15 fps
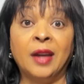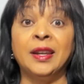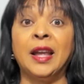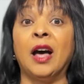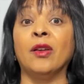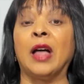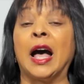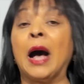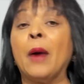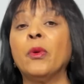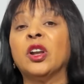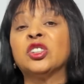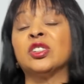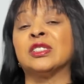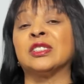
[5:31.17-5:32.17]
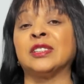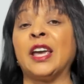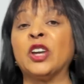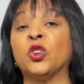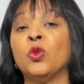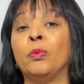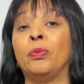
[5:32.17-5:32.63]
Now, I want to just
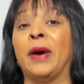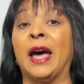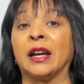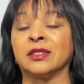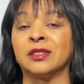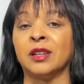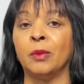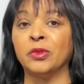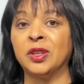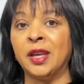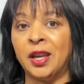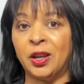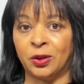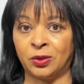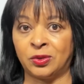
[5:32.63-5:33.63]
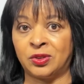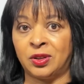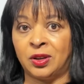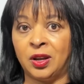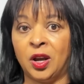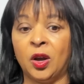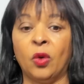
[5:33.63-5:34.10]
take you back some years
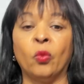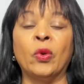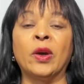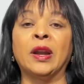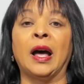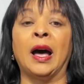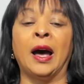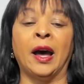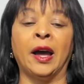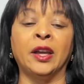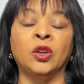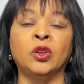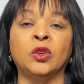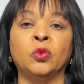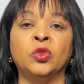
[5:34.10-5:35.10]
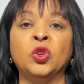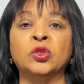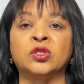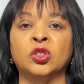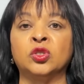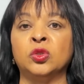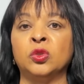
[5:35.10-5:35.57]
when I
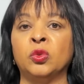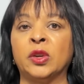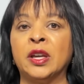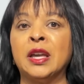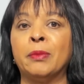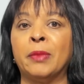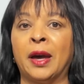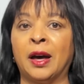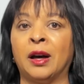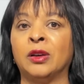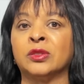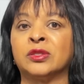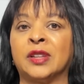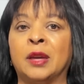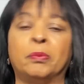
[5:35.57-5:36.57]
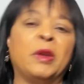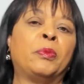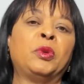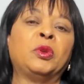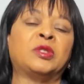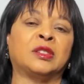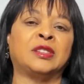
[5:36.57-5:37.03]
used to do emails and
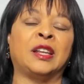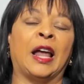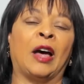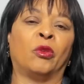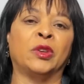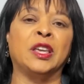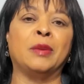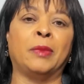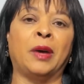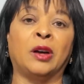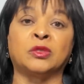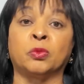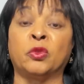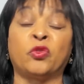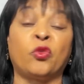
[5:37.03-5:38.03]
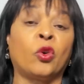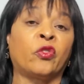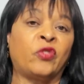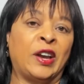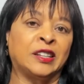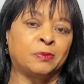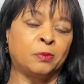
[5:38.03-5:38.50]
people used to send out emails before
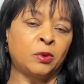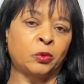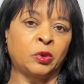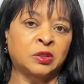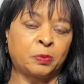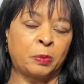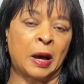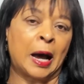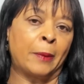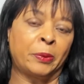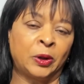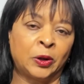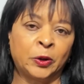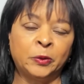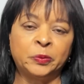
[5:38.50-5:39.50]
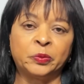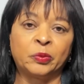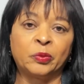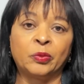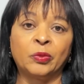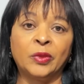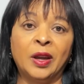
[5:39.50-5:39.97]
Facebook was popular.
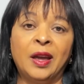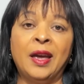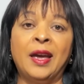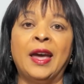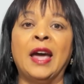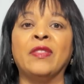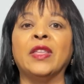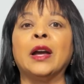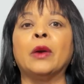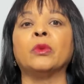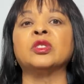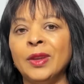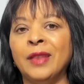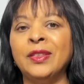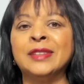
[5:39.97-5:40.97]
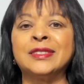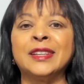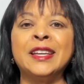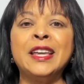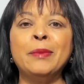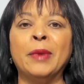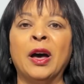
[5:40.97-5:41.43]
And there was this
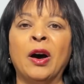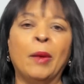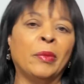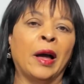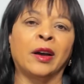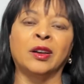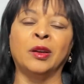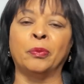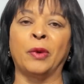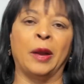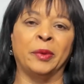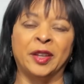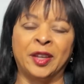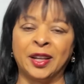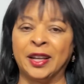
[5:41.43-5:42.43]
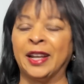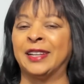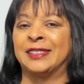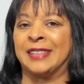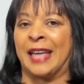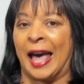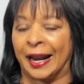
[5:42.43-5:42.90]
email, I'm not going to probably get it
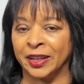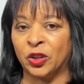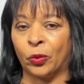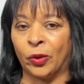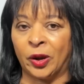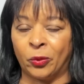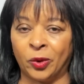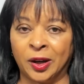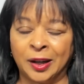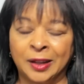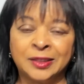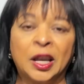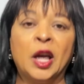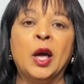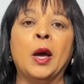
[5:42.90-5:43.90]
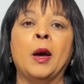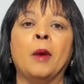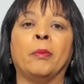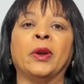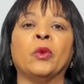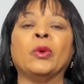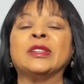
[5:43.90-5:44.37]
exactly the way it was,
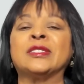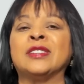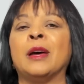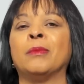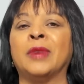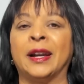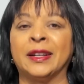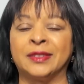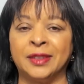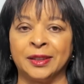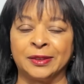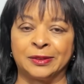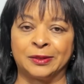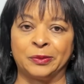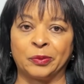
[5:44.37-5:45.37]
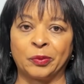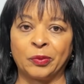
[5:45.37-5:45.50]
but it went something like this.